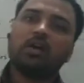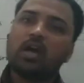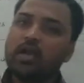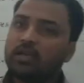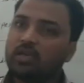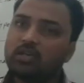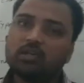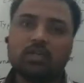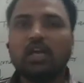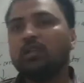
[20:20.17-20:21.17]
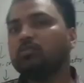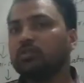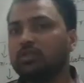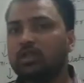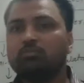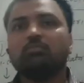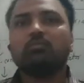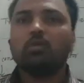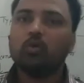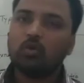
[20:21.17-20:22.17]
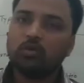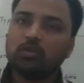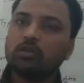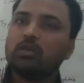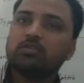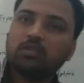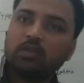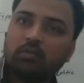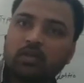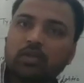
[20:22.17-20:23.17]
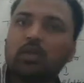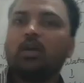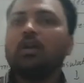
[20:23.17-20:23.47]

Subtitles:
iron, aluminum, gold, silver.